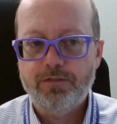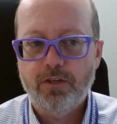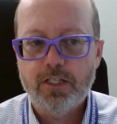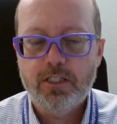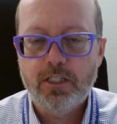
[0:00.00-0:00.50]

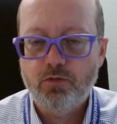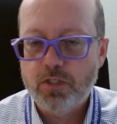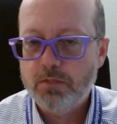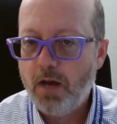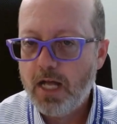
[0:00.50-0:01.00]
For instance,
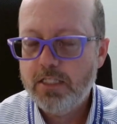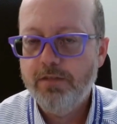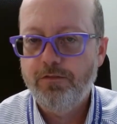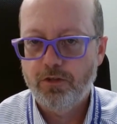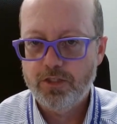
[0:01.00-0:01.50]

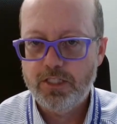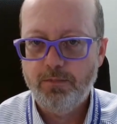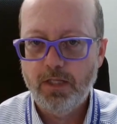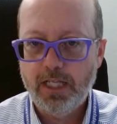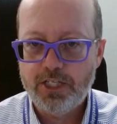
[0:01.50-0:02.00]
responsive
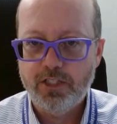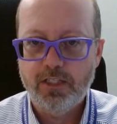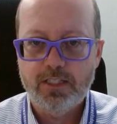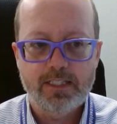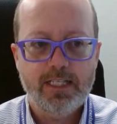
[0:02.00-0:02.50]

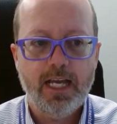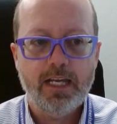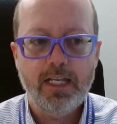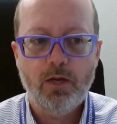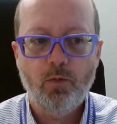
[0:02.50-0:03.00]
neurostimulation is a
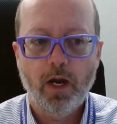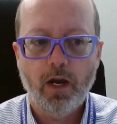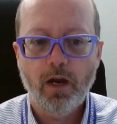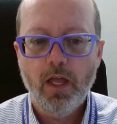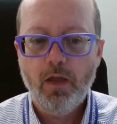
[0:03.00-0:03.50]
technique
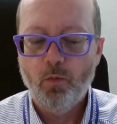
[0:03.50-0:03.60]
where